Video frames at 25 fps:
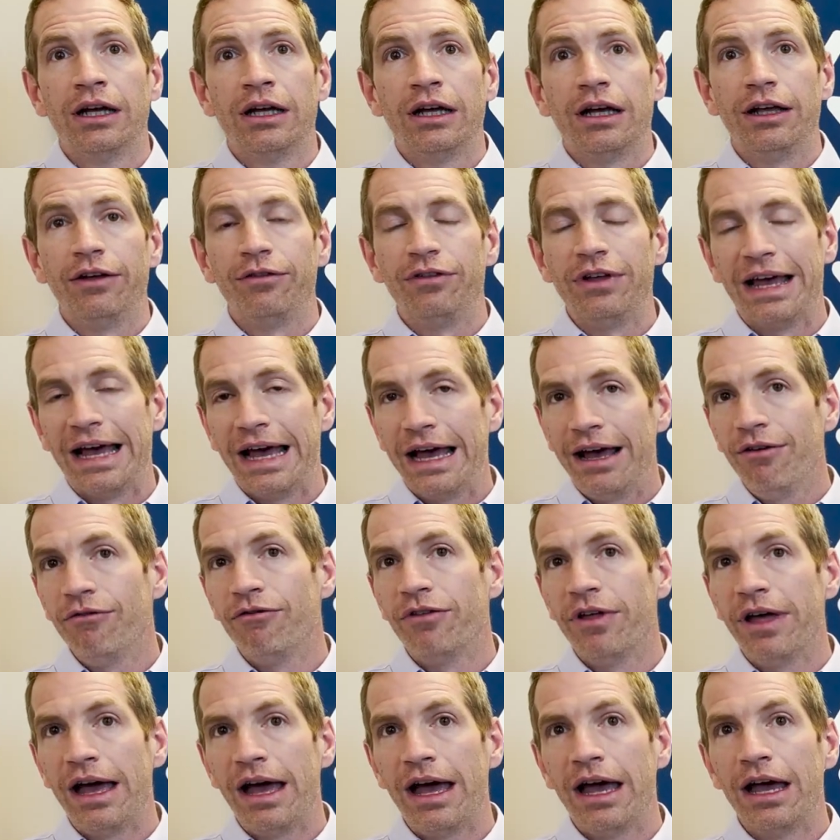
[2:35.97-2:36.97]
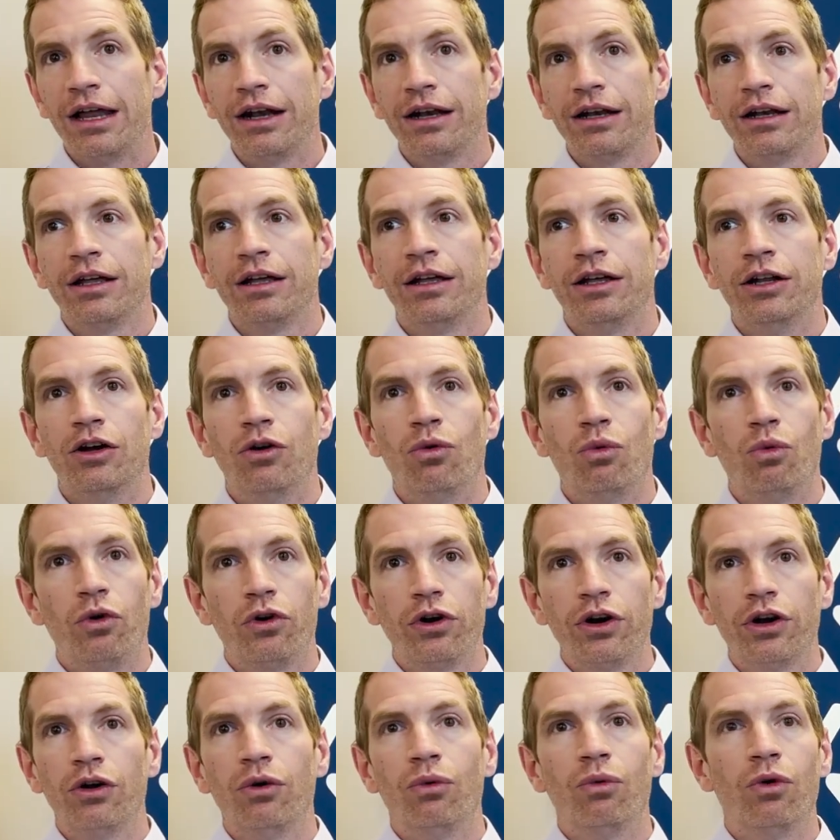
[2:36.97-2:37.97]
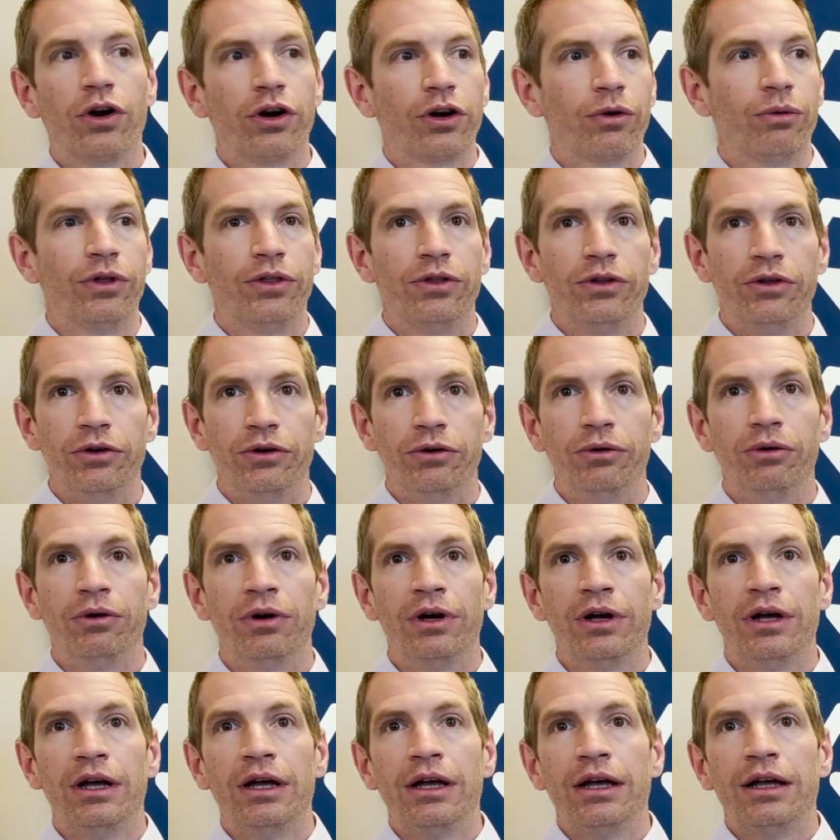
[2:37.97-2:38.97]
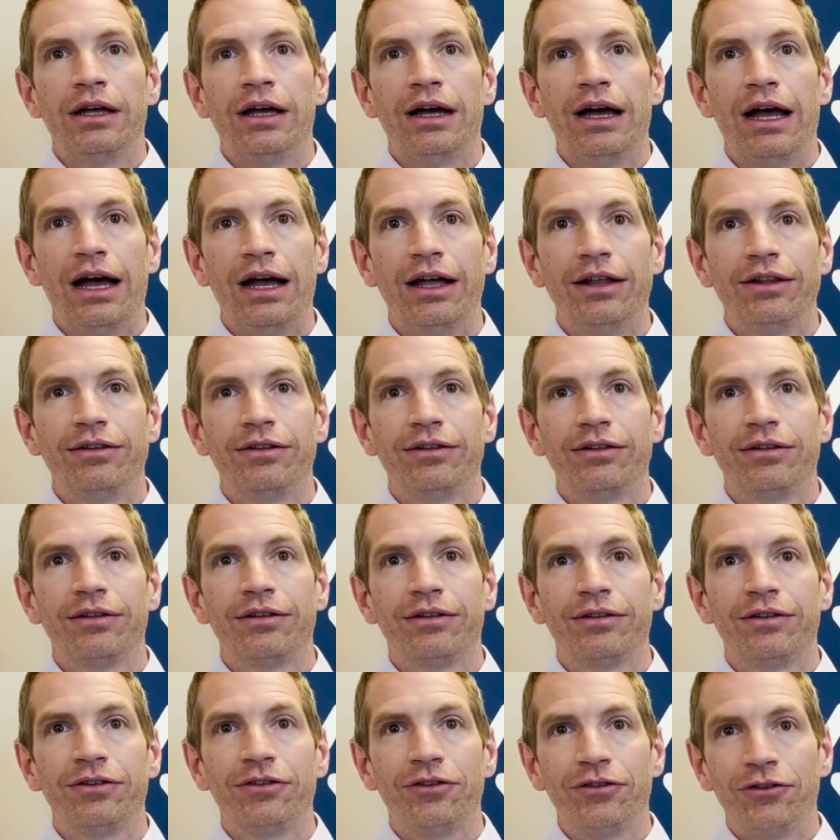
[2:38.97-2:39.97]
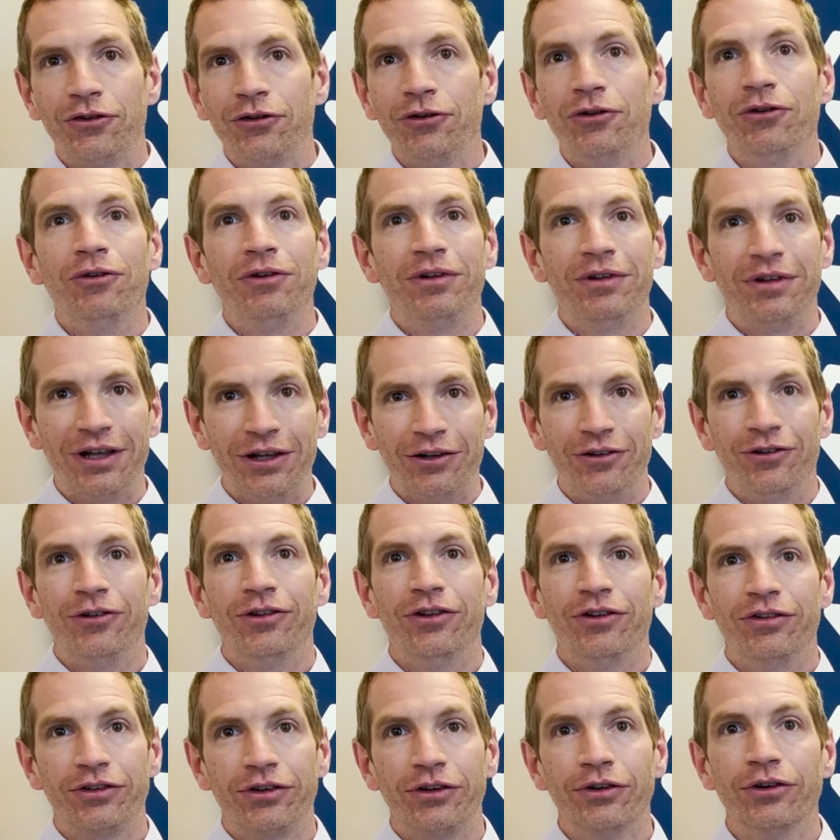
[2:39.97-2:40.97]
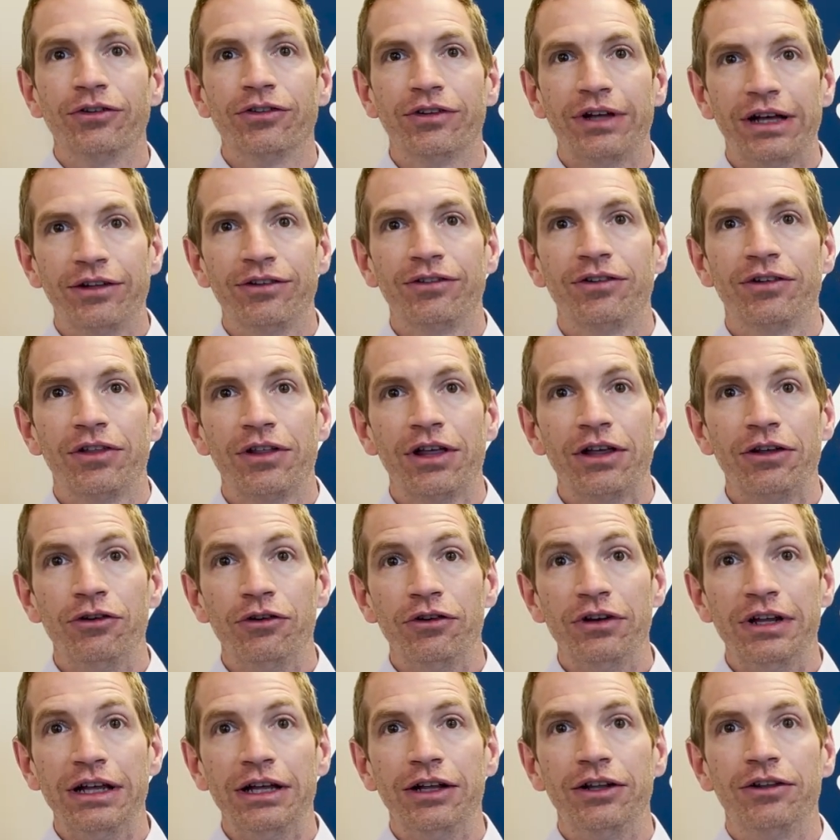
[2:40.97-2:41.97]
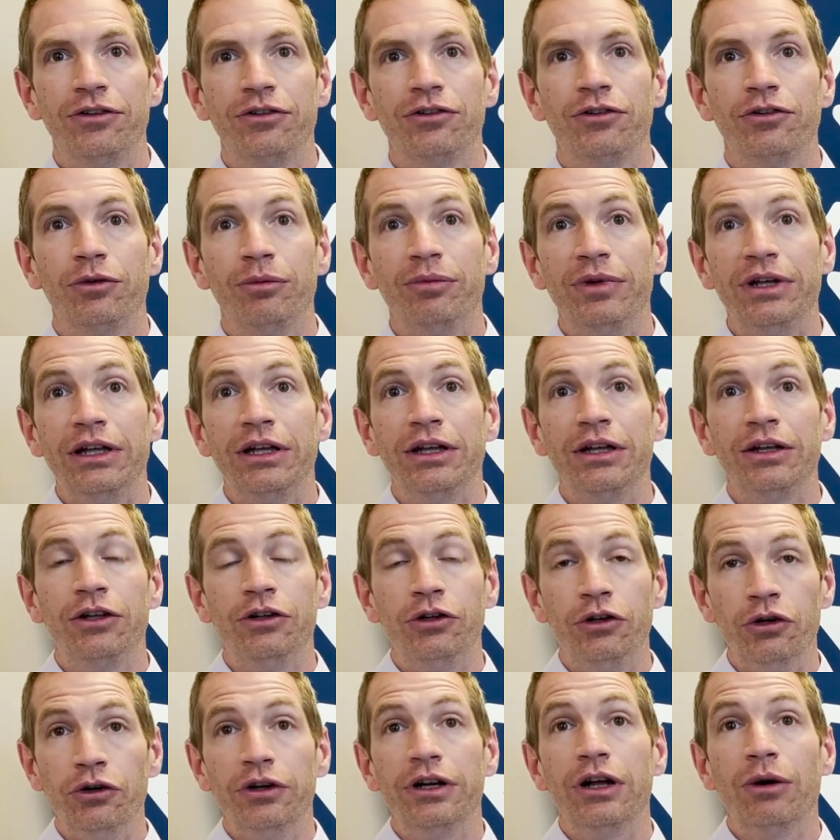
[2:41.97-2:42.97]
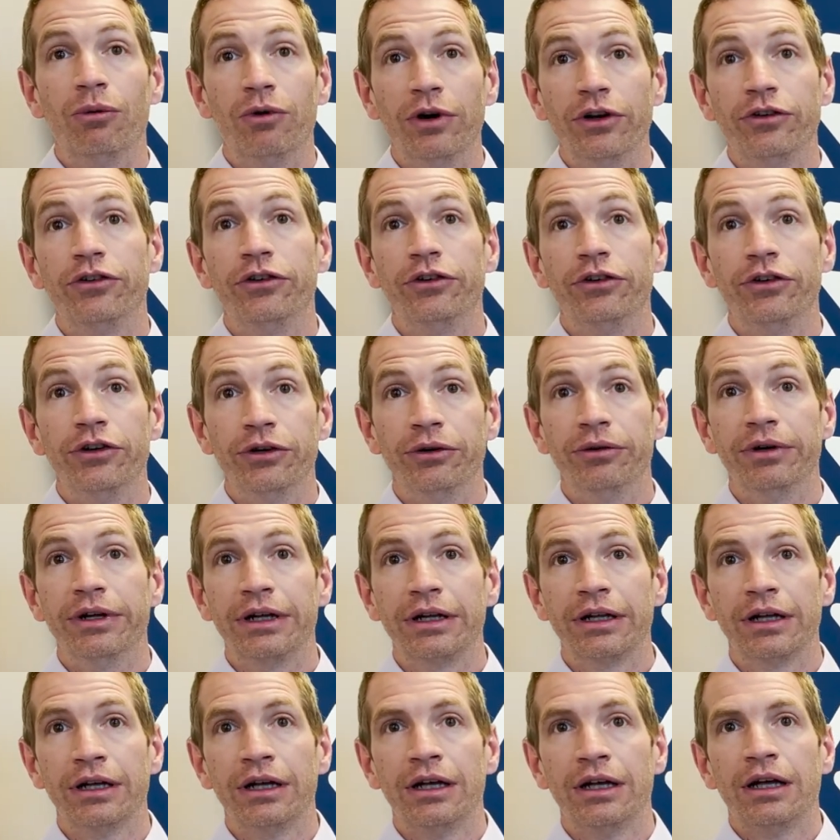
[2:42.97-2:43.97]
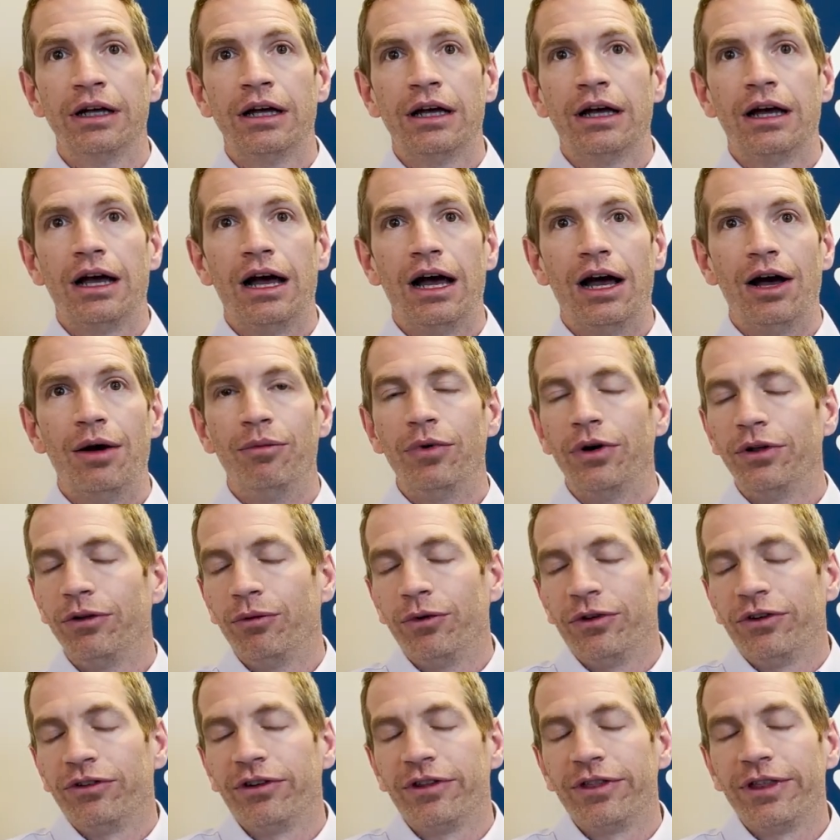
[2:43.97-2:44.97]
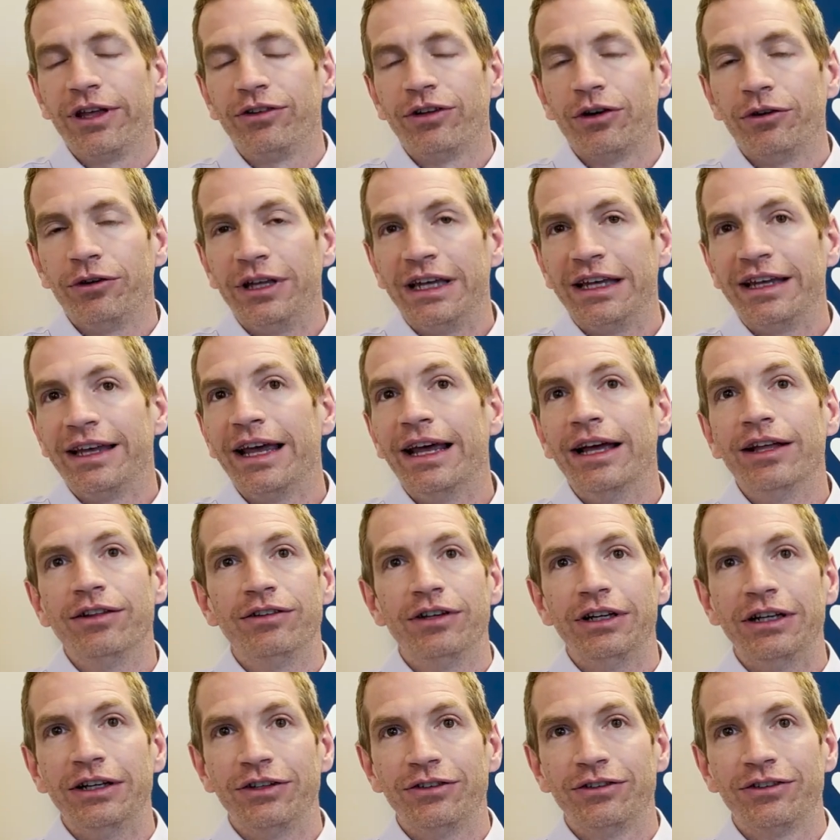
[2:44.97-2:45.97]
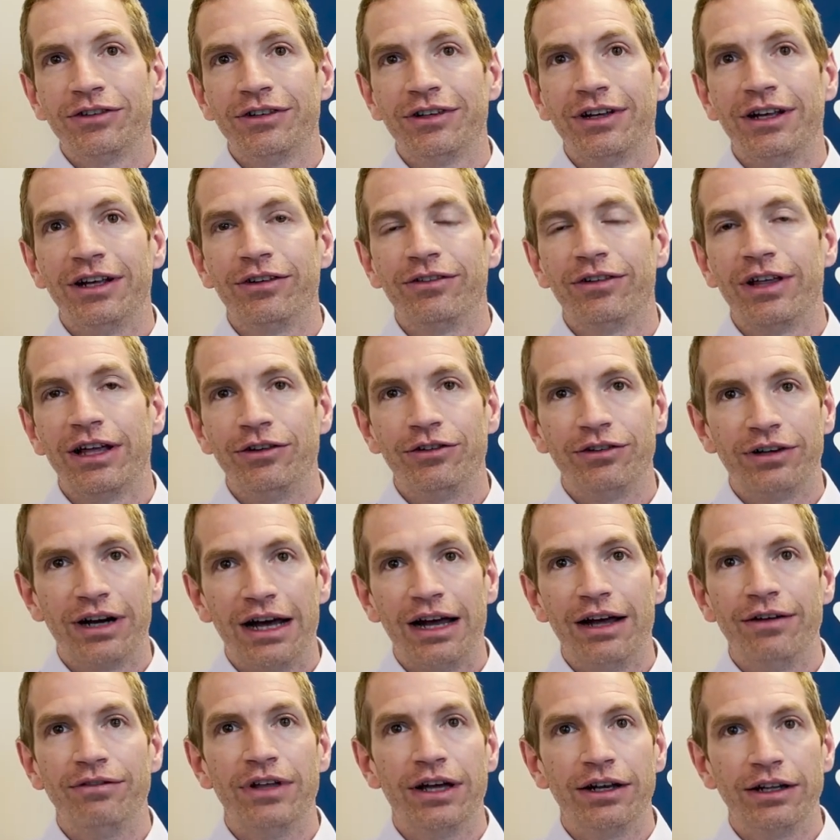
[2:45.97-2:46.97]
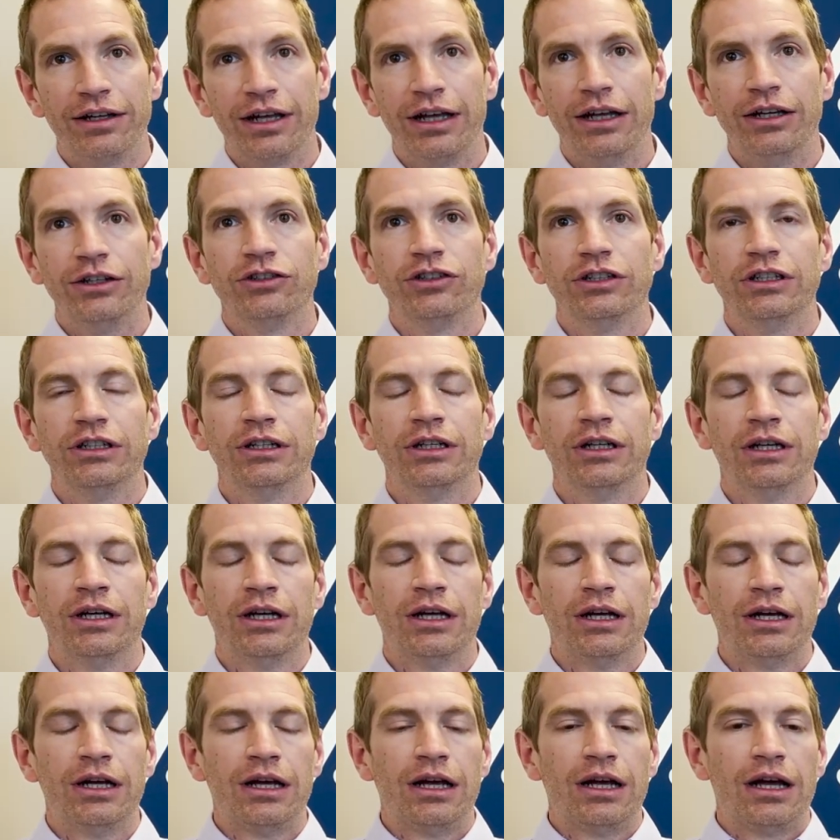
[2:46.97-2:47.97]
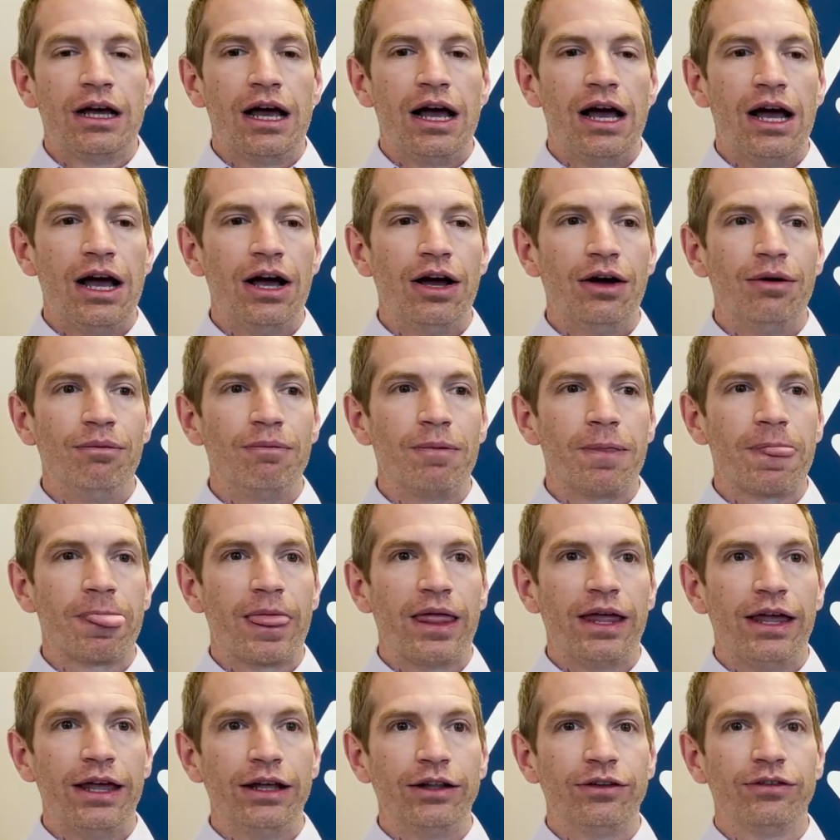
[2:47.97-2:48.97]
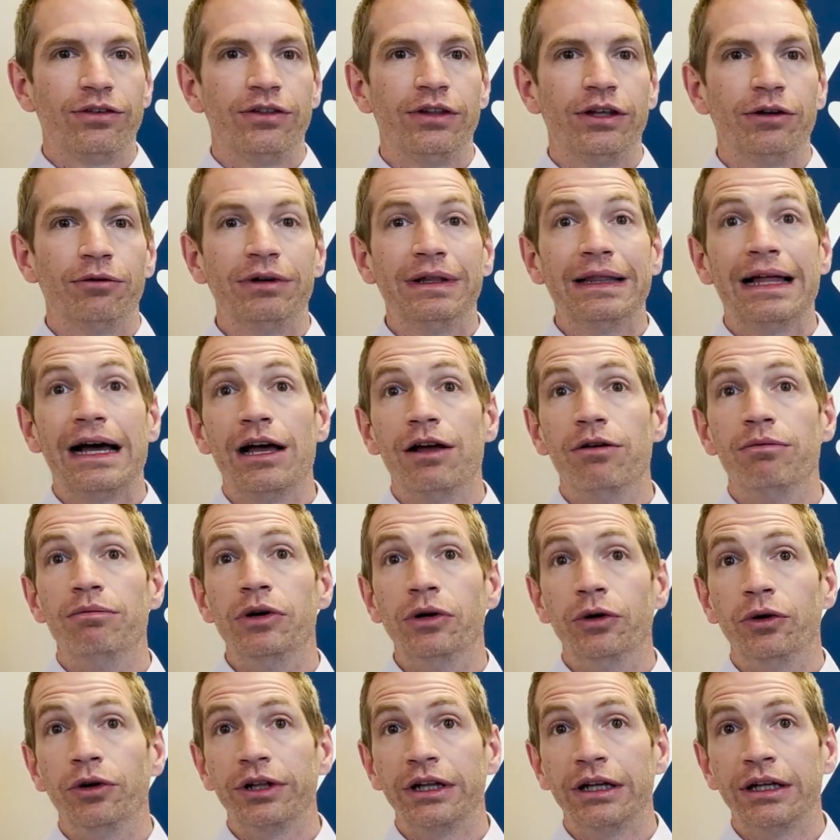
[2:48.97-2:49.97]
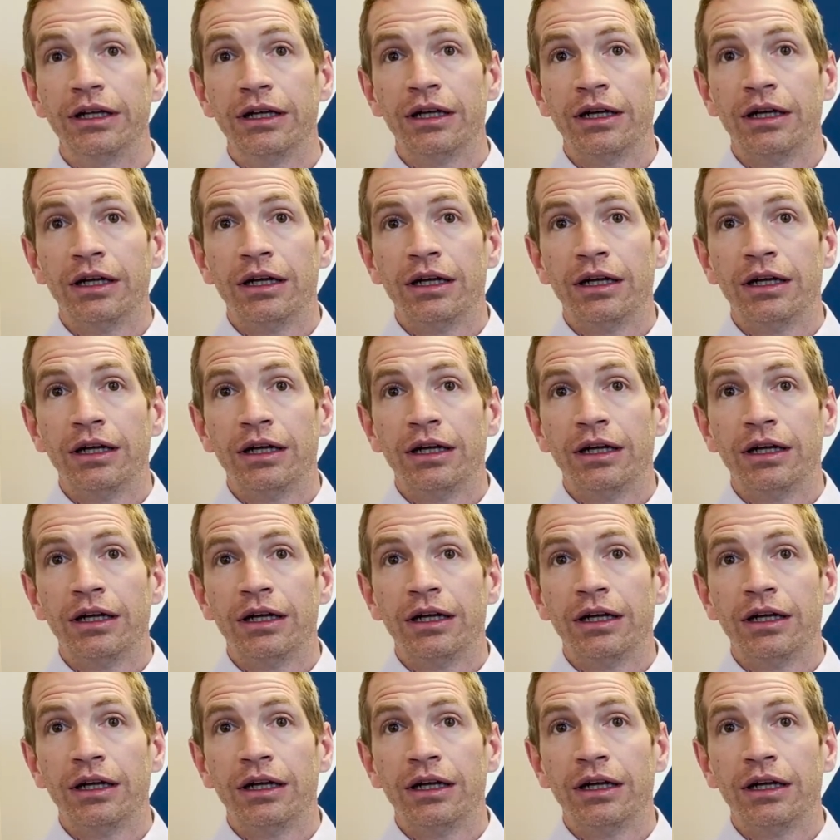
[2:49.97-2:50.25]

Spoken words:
If you have that, we're going to work with you to get you the skill sets that you need to be good at what you're doing. But it's the things that you can't teach. It's that drive, dedication, it's the reliability.